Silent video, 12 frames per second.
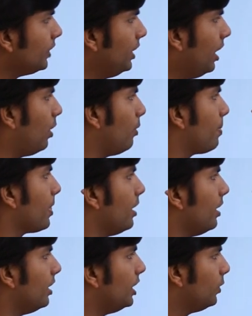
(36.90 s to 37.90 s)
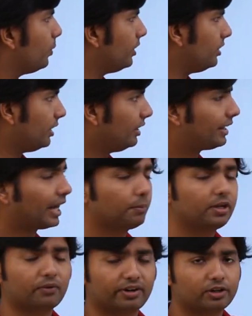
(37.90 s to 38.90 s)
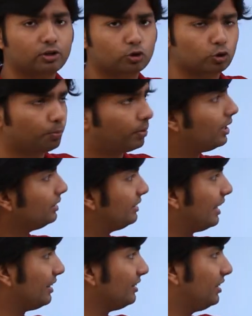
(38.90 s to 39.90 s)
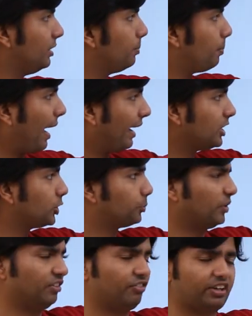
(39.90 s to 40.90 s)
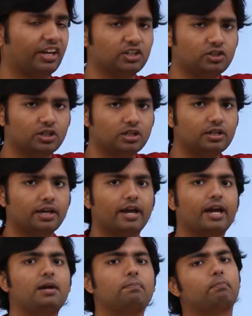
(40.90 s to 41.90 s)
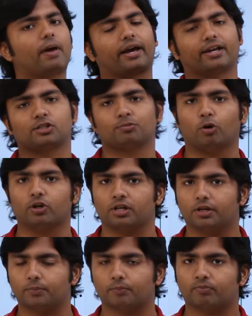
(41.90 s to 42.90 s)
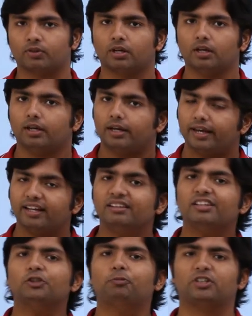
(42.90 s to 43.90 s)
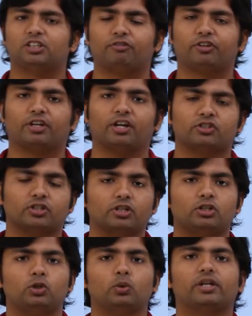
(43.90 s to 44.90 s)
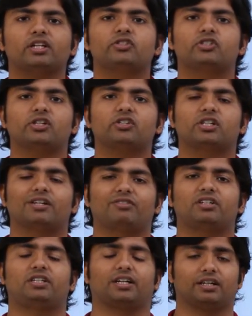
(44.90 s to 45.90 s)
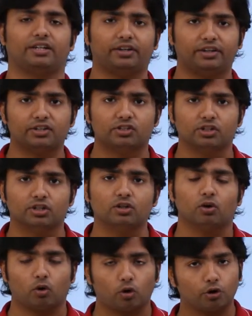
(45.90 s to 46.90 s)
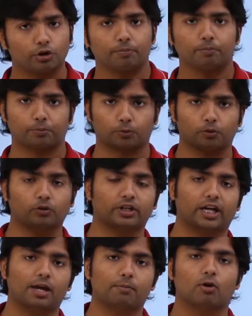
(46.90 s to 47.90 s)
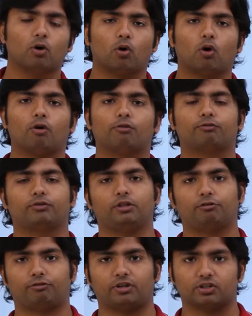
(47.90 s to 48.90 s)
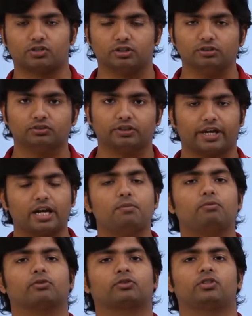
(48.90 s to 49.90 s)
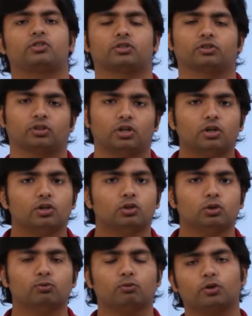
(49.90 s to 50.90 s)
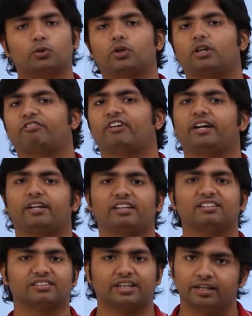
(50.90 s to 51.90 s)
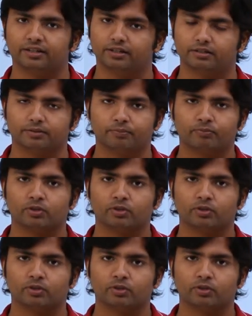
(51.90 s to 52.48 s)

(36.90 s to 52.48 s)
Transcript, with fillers: Now, it can be divided into two parts that is the package specification and package body. In the specification, you can just give the declaration or prototype of the functions and procedures you want to define inside it.